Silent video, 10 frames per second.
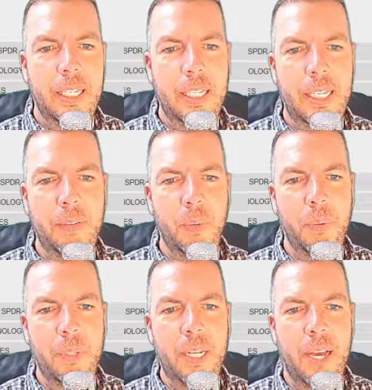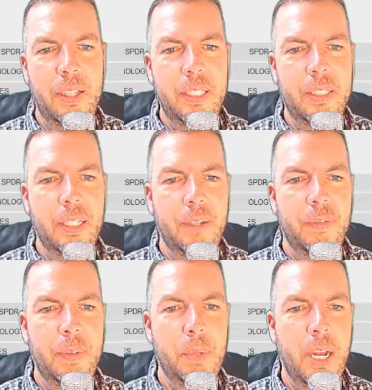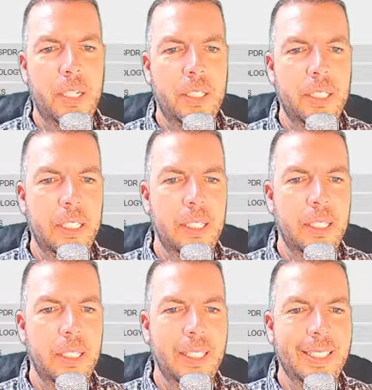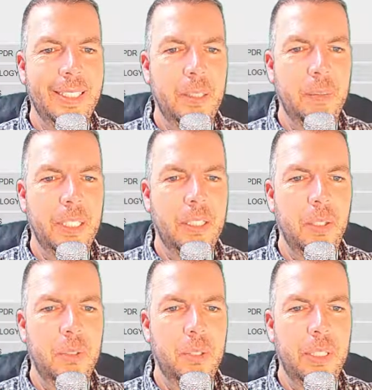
even when we dial these Fibonacci's in a little bit closer,